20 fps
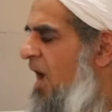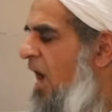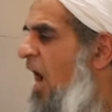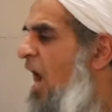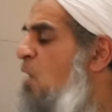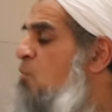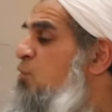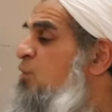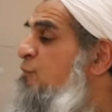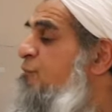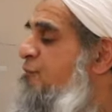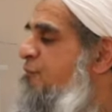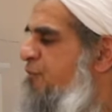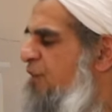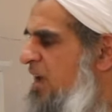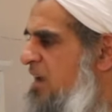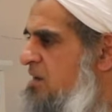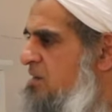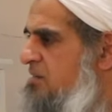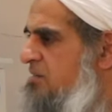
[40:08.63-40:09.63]
I would
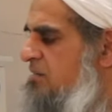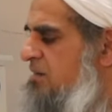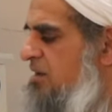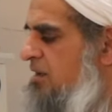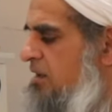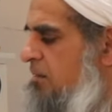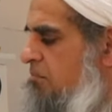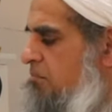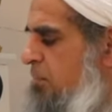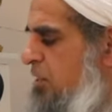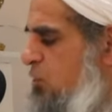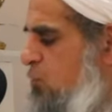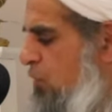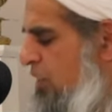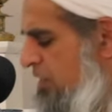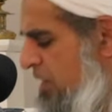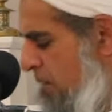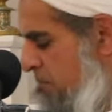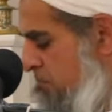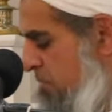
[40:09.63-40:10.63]
faint
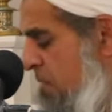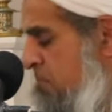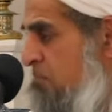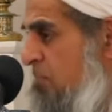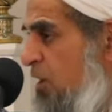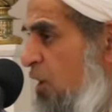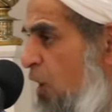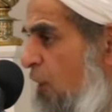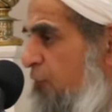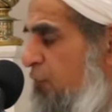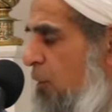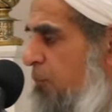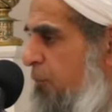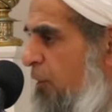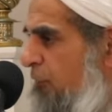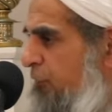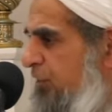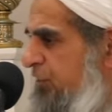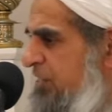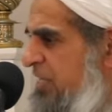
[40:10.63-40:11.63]
between the minbar of the
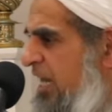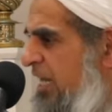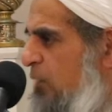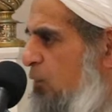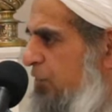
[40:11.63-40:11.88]
Prophet and